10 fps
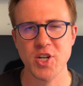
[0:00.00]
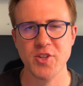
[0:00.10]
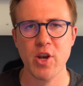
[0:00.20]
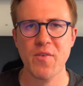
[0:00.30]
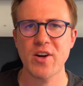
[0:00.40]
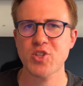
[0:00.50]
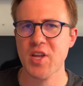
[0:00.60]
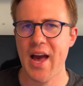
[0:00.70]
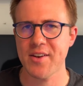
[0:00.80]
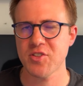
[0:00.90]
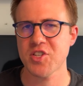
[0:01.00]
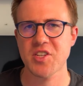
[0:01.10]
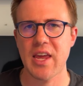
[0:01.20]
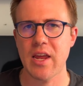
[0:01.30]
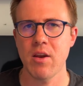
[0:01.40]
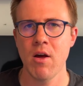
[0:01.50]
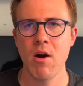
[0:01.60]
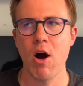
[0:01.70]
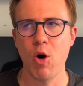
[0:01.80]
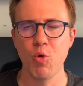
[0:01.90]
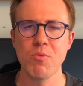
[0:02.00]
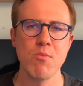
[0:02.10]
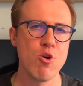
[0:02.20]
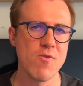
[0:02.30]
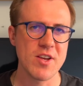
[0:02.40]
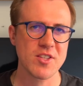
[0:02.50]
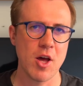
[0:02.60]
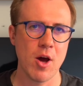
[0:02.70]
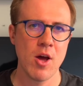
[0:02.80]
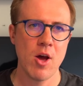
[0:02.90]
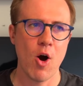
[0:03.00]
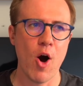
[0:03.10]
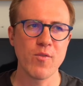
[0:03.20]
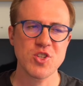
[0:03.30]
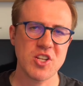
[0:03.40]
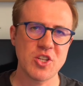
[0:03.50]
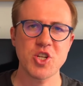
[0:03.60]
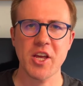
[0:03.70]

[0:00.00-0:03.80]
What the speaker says: I don't know if I just hadn't seen older movies that obviously